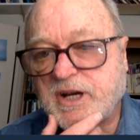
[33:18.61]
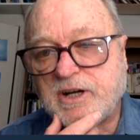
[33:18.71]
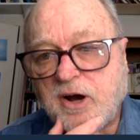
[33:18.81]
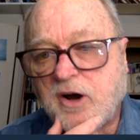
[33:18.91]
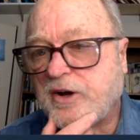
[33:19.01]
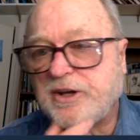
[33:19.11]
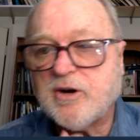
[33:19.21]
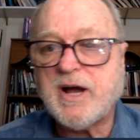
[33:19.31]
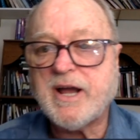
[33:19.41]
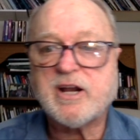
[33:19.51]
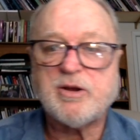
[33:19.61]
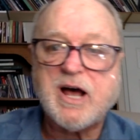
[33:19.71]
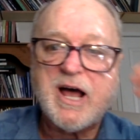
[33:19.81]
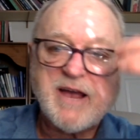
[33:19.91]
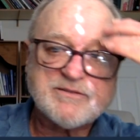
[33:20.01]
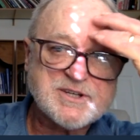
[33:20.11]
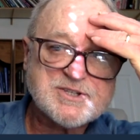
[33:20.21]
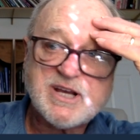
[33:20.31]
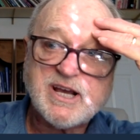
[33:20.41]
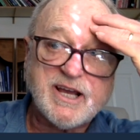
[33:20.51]
no, you know, I gotta, I have to
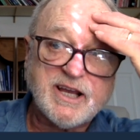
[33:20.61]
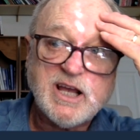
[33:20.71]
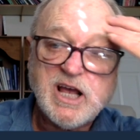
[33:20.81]
say,